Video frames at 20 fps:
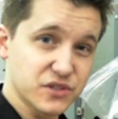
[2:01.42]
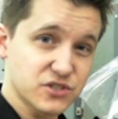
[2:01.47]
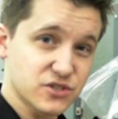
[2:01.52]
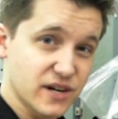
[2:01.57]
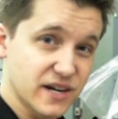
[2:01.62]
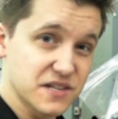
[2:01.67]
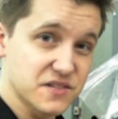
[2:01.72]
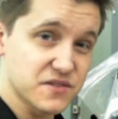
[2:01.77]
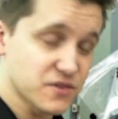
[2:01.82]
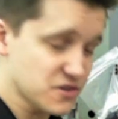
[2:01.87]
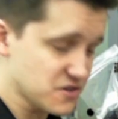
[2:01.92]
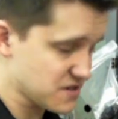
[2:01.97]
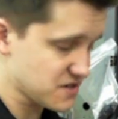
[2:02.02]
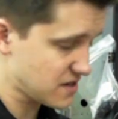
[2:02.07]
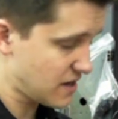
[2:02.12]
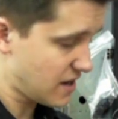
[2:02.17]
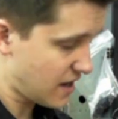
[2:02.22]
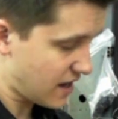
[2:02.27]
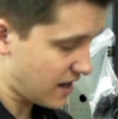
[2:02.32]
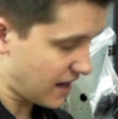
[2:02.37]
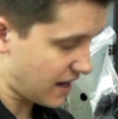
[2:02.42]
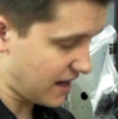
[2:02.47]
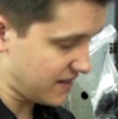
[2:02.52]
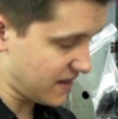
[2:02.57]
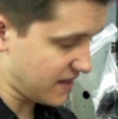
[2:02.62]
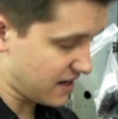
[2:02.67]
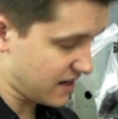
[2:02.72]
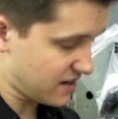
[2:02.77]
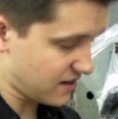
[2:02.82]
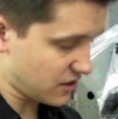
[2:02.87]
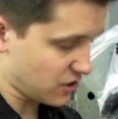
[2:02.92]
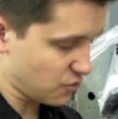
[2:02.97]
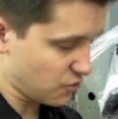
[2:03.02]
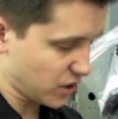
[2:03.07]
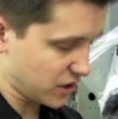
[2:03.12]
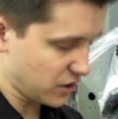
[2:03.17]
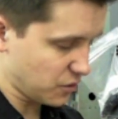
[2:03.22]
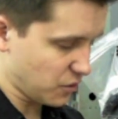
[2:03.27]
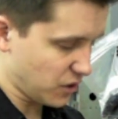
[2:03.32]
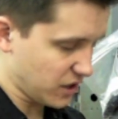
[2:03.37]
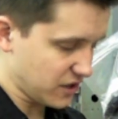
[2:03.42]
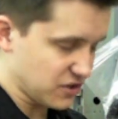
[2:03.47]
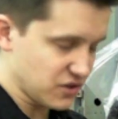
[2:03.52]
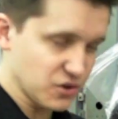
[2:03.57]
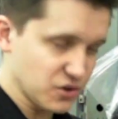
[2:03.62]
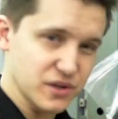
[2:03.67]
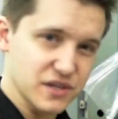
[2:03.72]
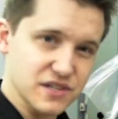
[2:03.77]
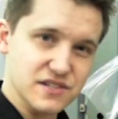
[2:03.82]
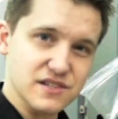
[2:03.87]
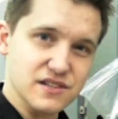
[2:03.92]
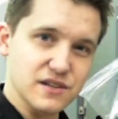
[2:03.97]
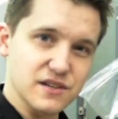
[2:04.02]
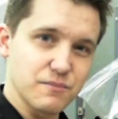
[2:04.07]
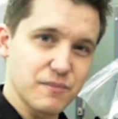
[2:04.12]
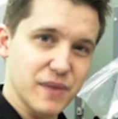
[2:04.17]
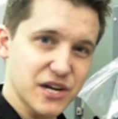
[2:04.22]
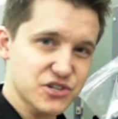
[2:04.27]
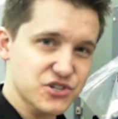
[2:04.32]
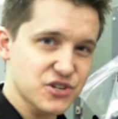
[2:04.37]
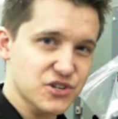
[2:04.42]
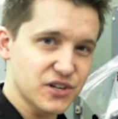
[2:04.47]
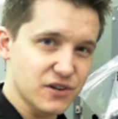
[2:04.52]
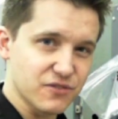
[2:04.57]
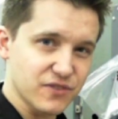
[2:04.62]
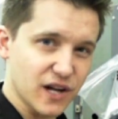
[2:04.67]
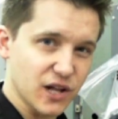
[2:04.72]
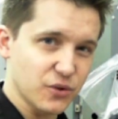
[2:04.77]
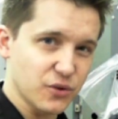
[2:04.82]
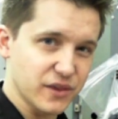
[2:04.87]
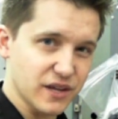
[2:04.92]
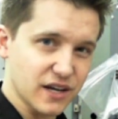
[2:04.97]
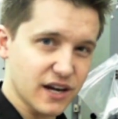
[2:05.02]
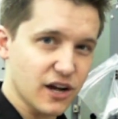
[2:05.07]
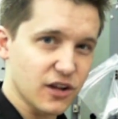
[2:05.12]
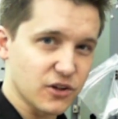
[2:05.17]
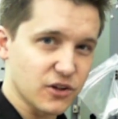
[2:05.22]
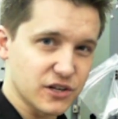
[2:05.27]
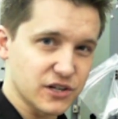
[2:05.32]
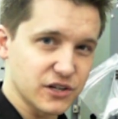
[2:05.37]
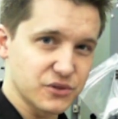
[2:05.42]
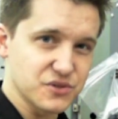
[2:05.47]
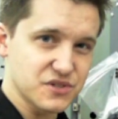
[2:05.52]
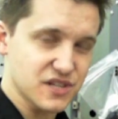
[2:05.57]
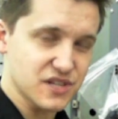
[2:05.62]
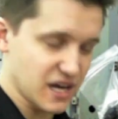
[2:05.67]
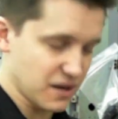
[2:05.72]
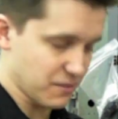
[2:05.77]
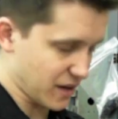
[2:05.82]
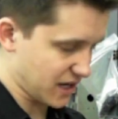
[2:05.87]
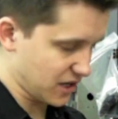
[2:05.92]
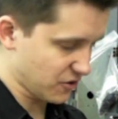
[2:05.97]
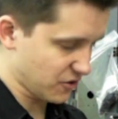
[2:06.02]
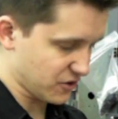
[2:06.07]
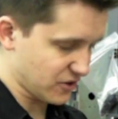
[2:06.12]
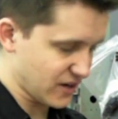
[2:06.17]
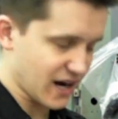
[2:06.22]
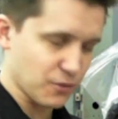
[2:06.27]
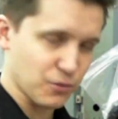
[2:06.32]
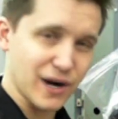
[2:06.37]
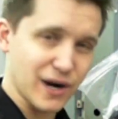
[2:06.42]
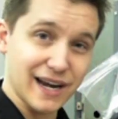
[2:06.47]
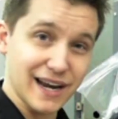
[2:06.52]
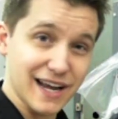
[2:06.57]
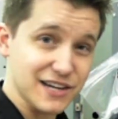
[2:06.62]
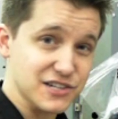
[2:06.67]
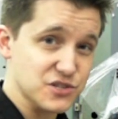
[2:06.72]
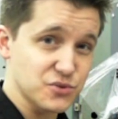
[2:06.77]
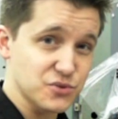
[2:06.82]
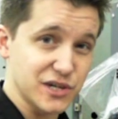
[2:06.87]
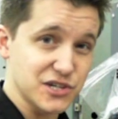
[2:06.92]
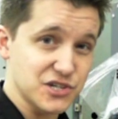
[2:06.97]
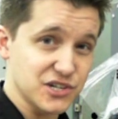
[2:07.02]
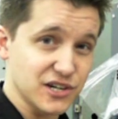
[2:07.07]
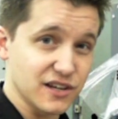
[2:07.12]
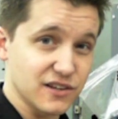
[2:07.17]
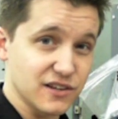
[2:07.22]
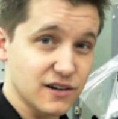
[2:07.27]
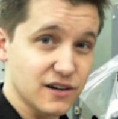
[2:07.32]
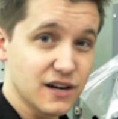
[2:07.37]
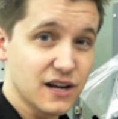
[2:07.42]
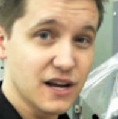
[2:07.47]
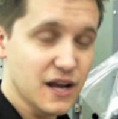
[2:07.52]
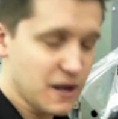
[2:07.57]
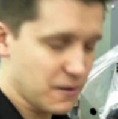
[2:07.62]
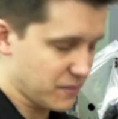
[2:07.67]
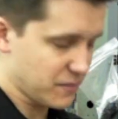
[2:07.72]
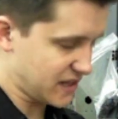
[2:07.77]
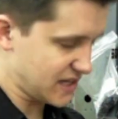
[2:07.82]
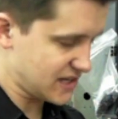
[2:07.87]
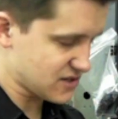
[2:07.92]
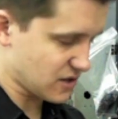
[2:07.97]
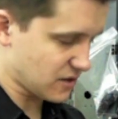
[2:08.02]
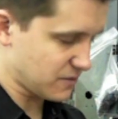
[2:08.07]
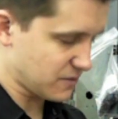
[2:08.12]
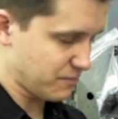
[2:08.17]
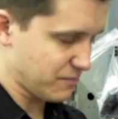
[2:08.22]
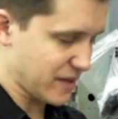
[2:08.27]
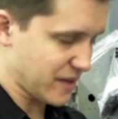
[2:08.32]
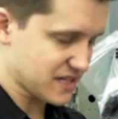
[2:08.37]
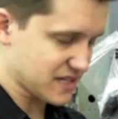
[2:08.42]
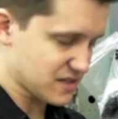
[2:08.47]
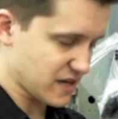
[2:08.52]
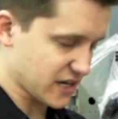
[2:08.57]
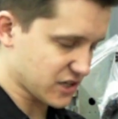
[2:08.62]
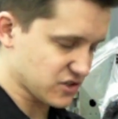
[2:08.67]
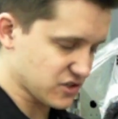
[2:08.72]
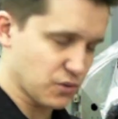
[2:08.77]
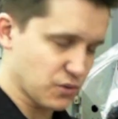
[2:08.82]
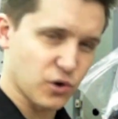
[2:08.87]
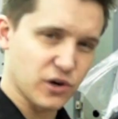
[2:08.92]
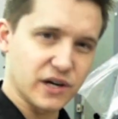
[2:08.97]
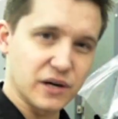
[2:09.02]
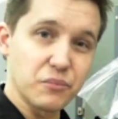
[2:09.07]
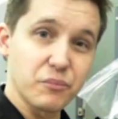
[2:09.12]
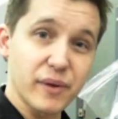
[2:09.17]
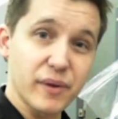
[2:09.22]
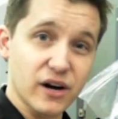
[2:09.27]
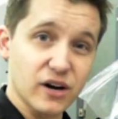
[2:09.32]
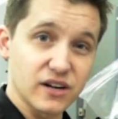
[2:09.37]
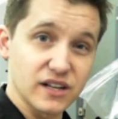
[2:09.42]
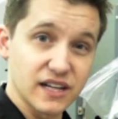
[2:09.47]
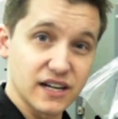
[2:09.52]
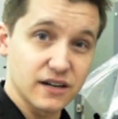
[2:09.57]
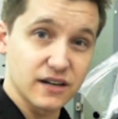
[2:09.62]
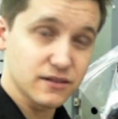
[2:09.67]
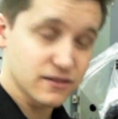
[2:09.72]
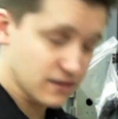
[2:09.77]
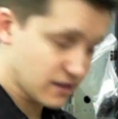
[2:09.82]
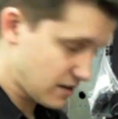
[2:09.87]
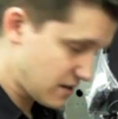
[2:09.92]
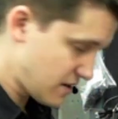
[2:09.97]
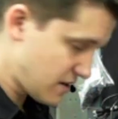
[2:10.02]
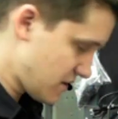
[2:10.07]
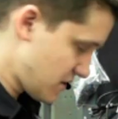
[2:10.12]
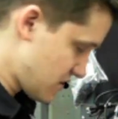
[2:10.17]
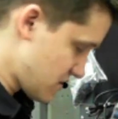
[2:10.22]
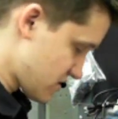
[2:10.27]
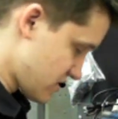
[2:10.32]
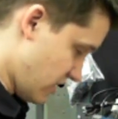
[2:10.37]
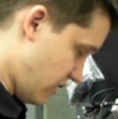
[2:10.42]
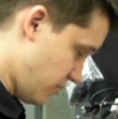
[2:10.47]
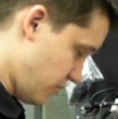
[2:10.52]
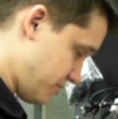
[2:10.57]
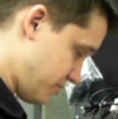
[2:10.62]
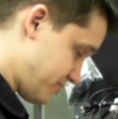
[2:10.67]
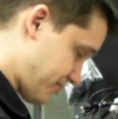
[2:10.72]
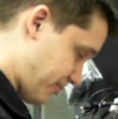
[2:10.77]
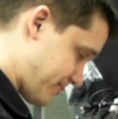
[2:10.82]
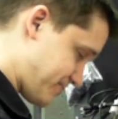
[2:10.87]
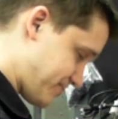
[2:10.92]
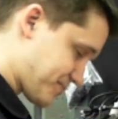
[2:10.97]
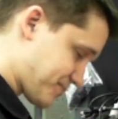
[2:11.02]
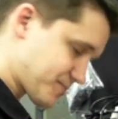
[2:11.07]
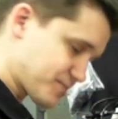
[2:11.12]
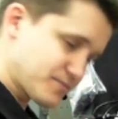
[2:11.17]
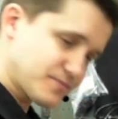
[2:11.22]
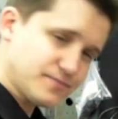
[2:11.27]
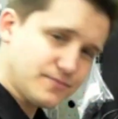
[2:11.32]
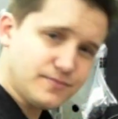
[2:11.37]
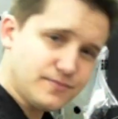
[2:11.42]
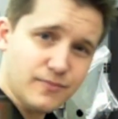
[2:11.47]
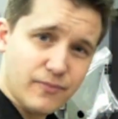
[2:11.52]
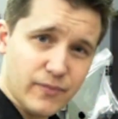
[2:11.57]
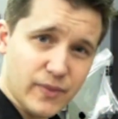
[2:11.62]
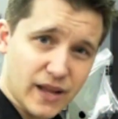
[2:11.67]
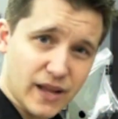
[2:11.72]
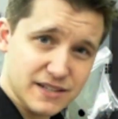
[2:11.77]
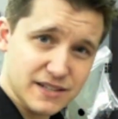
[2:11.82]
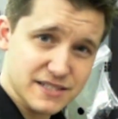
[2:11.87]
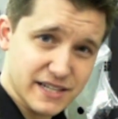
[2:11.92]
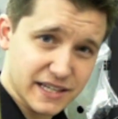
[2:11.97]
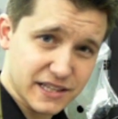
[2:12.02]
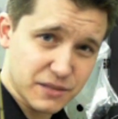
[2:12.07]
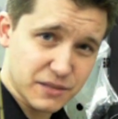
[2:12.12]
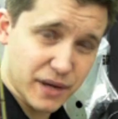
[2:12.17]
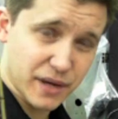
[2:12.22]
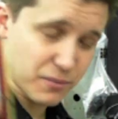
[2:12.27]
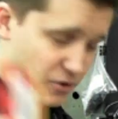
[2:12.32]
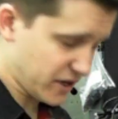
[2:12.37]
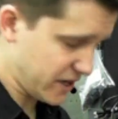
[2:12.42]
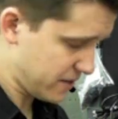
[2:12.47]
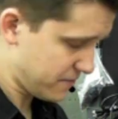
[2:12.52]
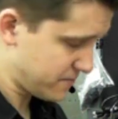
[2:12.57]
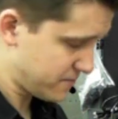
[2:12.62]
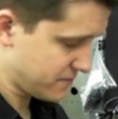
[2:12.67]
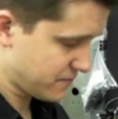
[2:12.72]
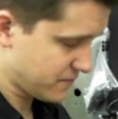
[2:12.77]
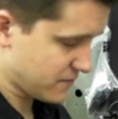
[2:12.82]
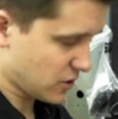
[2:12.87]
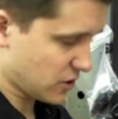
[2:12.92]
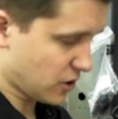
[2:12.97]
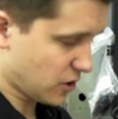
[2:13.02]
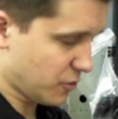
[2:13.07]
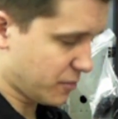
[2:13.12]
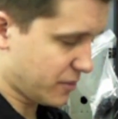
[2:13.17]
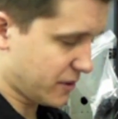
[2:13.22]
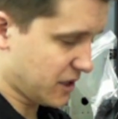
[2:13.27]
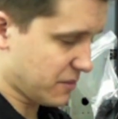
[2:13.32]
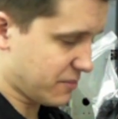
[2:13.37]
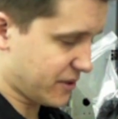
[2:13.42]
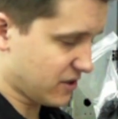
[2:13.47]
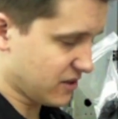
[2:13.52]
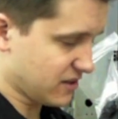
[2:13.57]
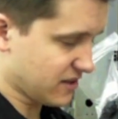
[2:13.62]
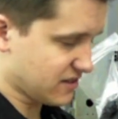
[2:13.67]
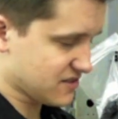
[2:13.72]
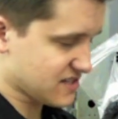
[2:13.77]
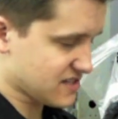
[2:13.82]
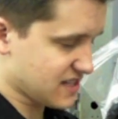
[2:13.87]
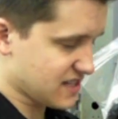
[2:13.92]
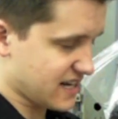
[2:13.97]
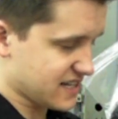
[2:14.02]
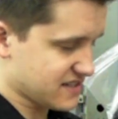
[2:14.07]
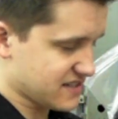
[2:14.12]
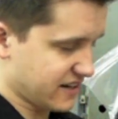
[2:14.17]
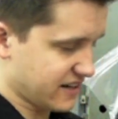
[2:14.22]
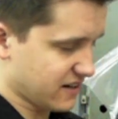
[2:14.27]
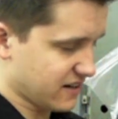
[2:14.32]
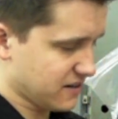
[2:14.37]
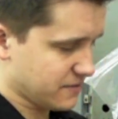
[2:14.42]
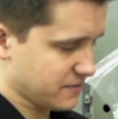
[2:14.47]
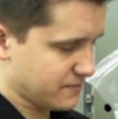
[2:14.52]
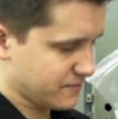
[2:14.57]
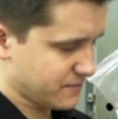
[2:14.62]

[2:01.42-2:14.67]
transfers. And then you, what you want to do is make sure you're following the color code scheme. I know they're not right next to each other, but these are meant to actually work in parallel. So take the memory, open up your little slots here,